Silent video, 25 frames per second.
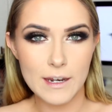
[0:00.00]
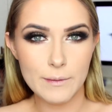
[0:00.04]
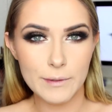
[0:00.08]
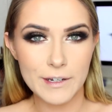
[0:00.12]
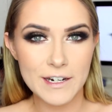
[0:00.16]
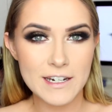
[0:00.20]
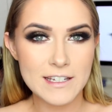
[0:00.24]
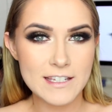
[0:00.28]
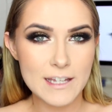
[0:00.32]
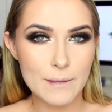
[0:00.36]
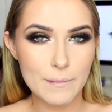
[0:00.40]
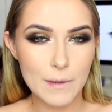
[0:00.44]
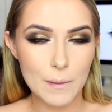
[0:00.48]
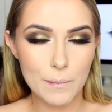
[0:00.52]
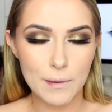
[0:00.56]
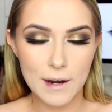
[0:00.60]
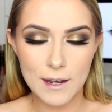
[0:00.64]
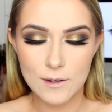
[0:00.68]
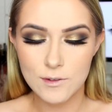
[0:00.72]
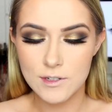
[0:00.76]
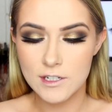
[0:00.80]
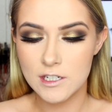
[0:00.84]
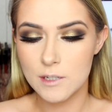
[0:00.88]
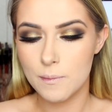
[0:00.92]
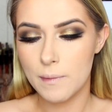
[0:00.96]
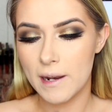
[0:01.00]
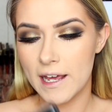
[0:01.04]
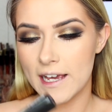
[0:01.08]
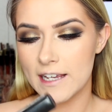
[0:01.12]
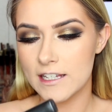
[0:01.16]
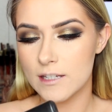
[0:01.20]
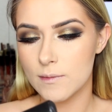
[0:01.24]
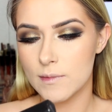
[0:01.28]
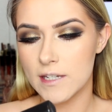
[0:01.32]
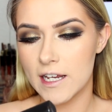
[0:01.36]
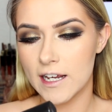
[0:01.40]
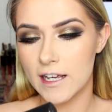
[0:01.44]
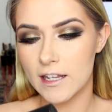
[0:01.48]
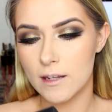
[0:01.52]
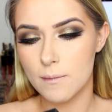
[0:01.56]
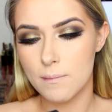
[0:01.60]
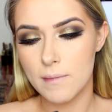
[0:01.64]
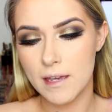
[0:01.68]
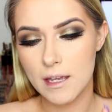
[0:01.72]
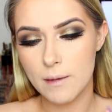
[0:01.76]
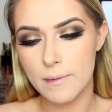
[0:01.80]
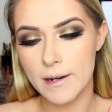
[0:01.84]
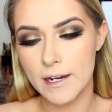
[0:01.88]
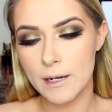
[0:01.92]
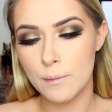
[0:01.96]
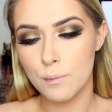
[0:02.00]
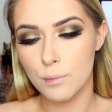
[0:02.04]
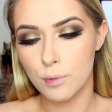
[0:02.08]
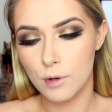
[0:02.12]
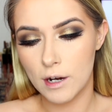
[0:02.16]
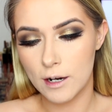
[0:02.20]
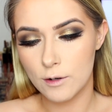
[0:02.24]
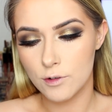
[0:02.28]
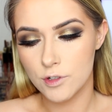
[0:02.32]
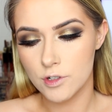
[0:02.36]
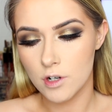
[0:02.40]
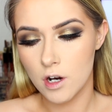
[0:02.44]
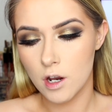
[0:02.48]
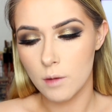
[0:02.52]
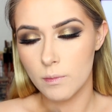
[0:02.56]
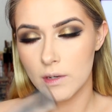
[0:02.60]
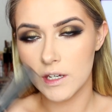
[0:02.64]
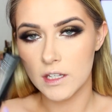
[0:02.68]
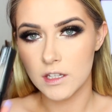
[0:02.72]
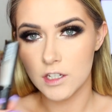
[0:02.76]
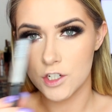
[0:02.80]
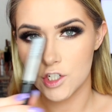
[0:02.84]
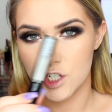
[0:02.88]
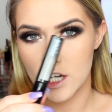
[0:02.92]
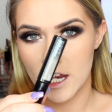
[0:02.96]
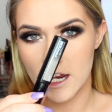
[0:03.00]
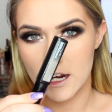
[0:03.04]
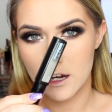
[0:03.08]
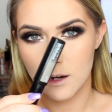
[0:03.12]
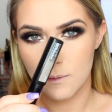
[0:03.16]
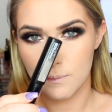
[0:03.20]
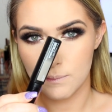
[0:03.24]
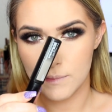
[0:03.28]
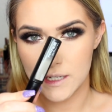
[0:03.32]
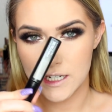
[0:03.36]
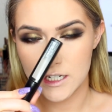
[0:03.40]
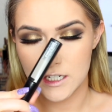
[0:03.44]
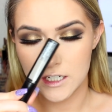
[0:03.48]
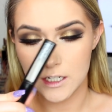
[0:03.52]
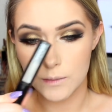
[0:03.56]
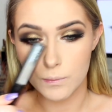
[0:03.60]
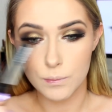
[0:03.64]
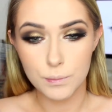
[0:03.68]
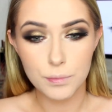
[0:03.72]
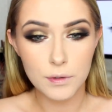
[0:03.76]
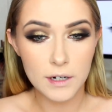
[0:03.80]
I'm going to set my brows into place, I'm taking the Maybelline Brow Drama in the shade Medium